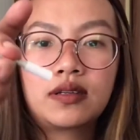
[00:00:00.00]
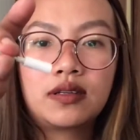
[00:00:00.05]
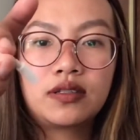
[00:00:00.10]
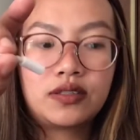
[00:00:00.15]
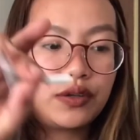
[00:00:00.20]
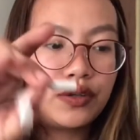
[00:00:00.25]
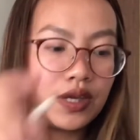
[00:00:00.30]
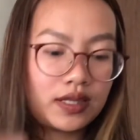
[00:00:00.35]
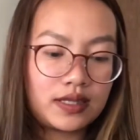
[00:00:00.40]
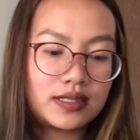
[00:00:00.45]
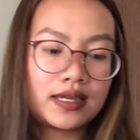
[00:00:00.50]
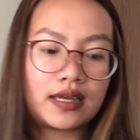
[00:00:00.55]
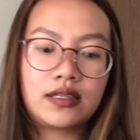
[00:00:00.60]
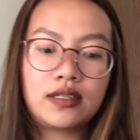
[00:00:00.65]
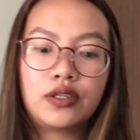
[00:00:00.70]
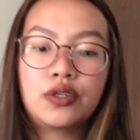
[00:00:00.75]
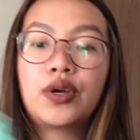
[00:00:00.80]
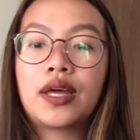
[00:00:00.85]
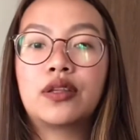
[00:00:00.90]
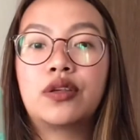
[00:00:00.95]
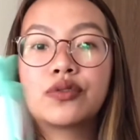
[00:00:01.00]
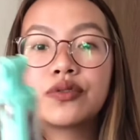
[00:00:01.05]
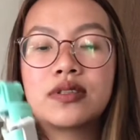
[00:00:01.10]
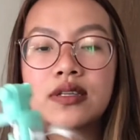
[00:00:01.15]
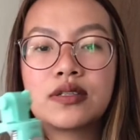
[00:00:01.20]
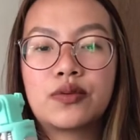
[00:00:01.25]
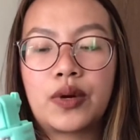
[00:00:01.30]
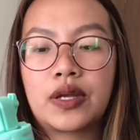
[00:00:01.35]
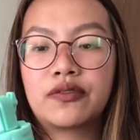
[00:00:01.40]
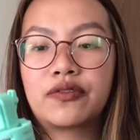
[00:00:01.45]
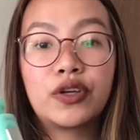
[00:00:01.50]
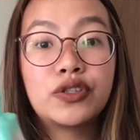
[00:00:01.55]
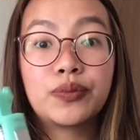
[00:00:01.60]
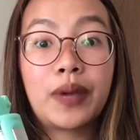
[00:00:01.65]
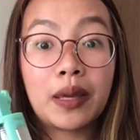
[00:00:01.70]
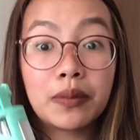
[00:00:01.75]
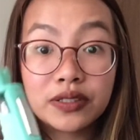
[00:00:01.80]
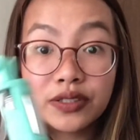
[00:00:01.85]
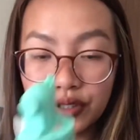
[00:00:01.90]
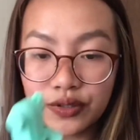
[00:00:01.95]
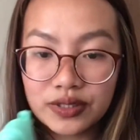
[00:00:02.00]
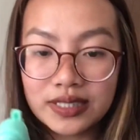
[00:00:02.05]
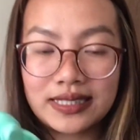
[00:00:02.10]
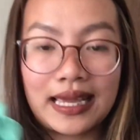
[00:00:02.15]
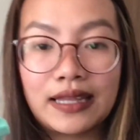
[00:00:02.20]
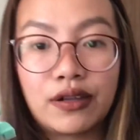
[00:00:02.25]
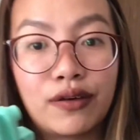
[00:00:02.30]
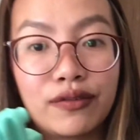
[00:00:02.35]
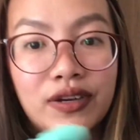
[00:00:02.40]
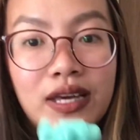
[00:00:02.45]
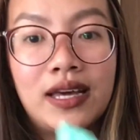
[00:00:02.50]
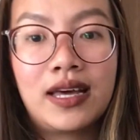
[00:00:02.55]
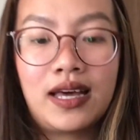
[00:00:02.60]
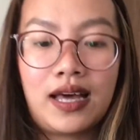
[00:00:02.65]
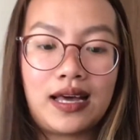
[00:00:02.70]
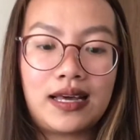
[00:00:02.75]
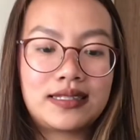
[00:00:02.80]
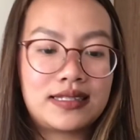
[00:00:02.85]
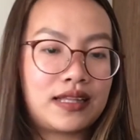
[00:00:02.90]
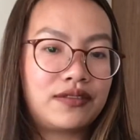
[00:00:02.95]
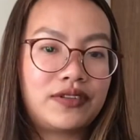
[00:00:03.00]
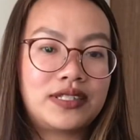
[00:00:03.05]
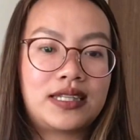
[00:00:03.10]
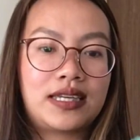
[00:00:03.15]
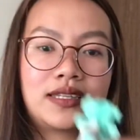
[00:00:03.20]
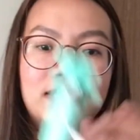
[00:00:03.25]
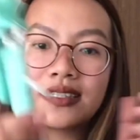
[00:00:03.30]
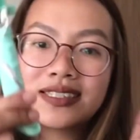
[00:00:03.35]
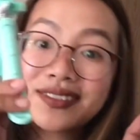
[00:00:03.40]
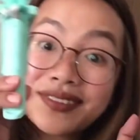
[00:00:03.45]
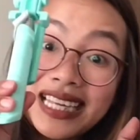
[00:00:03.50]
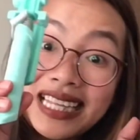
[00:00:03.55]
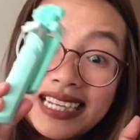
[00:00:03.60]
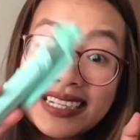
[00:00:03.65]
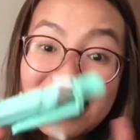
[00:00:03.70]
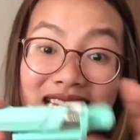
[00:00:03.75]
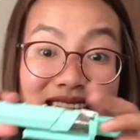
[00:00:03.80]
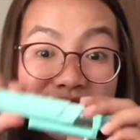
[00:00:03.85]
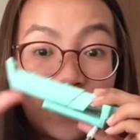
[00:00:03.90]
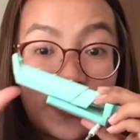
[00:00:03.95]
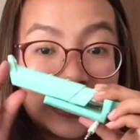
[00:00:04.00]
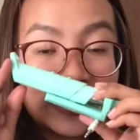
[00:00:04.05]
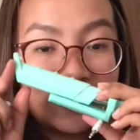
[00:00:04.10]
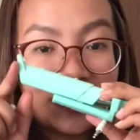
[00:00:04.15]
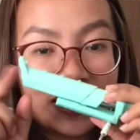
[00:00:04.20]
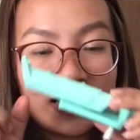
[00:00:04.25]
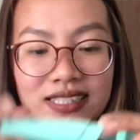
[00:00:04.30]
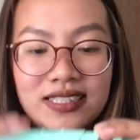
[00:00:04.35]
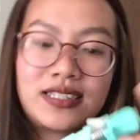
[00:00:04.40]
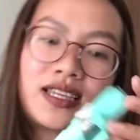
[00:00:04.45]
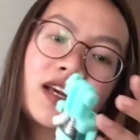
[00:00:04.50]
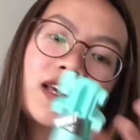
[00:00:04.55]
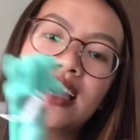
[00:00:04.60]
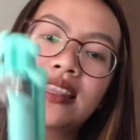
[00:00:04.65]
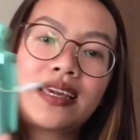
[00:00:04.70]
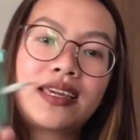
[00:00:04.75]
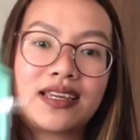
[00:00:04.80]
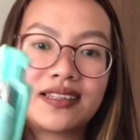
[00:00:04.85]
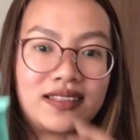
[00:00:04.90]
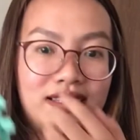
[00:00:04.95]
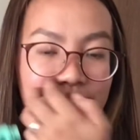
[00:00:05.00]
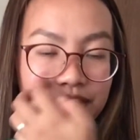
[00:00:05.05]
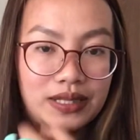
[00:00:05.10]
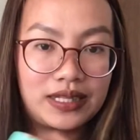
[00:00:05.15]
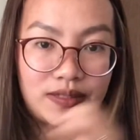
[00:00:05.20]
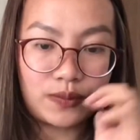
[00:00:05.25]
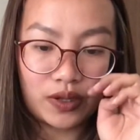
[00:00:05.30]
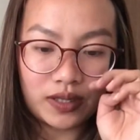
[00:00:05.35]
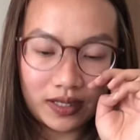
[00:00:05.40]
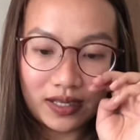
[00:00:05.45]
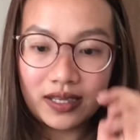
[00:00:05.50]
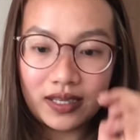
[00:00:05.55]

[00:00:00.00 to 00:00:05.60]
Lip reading: So you can use this one for you to be able to use this kind of selfie stick. It's really small. I like it. It's really small.